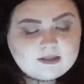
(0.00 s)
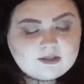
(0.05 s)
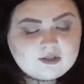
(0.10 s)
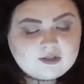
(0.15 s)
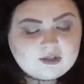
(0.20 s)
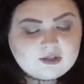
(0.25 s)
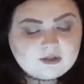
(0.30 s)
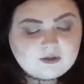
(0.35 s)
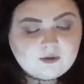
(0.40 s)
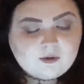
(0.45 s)

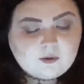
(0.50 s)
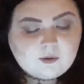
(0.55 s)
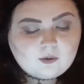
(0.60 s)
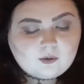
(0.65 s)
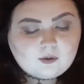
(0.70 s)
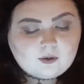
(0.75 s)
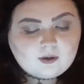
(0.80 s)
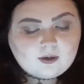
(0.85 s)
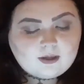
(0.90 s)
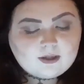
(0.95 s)
sheer
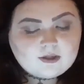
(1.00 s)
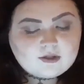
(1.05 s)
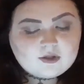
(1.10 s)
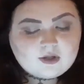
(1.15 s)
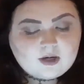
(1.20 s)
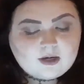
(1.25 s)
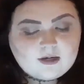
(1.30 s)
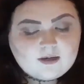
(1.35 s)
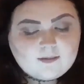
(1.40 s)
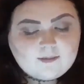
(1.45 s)
horror and
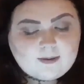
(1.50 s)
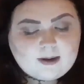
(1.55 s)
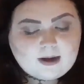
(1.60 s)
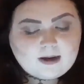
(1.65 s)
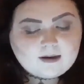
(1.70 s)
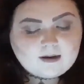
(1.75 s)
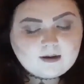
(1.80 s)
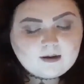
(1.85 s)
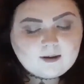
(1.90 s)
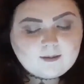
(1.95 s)
tried to
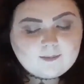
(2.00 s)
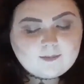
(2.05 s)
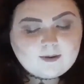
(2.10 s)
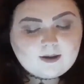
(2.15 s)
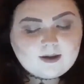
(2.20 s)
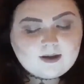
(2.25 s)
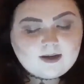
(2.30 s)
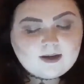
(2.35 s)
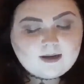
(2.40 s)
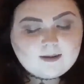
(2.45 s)
back up,
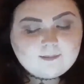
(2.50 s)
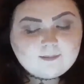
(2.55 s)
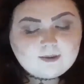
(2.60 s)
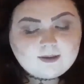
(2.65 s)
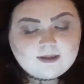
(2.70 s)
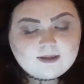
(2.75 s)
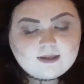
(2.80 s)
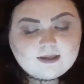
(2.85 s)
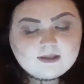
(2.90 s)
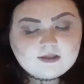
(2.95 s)
but
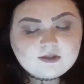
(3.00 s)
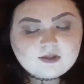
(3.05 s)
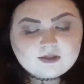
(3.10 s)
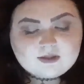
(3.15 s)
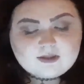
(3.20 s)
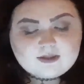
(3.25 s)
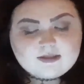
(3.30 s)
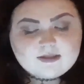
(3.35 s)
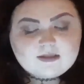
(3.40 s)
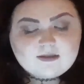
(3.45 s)
it
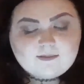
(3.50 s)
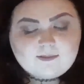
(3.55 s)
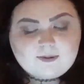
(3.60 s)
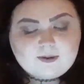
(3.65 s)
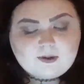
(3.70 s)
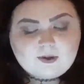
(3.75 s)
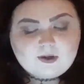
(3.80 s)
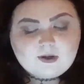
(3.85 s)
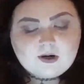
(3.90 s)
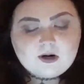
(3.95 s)
just
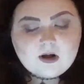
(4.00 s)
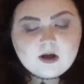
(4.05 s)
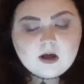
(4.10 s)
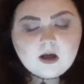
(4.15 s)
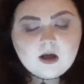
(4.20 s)
disappeared.